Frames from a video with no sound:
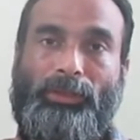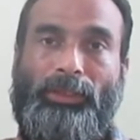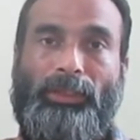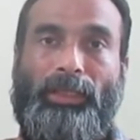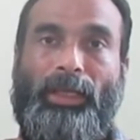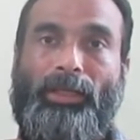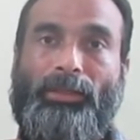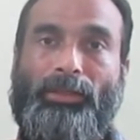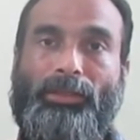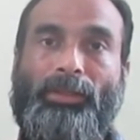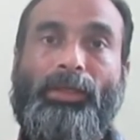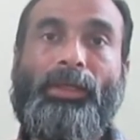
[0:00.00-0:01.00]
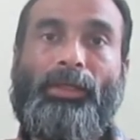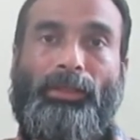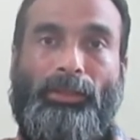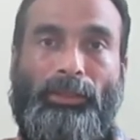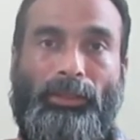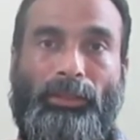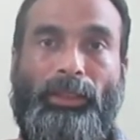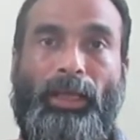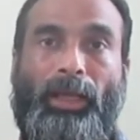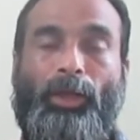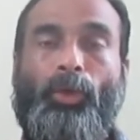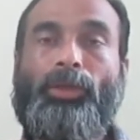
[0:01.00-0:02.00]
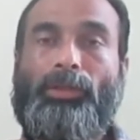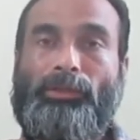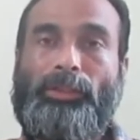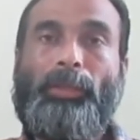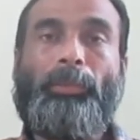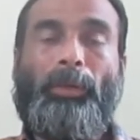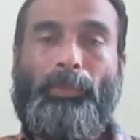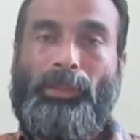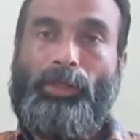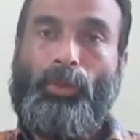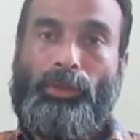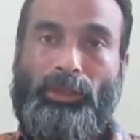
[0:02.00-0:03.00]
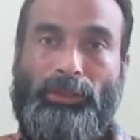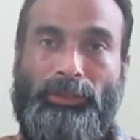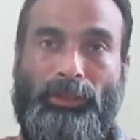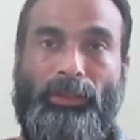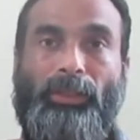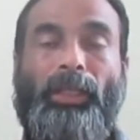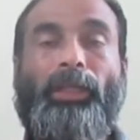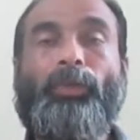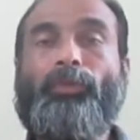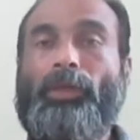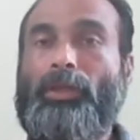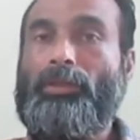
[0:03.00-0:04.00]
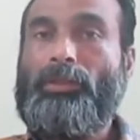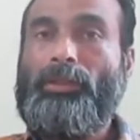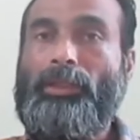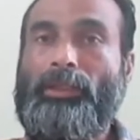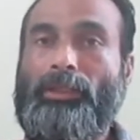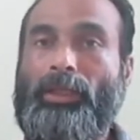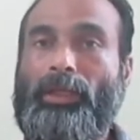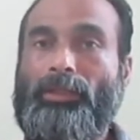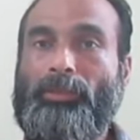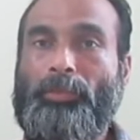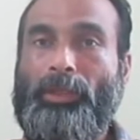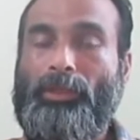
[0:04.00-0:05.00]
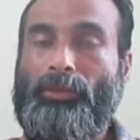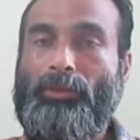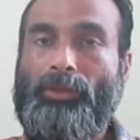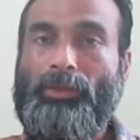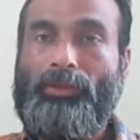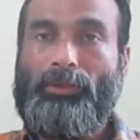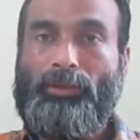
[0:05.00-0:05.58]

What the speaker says: It can allot the memory location anywhere in that particular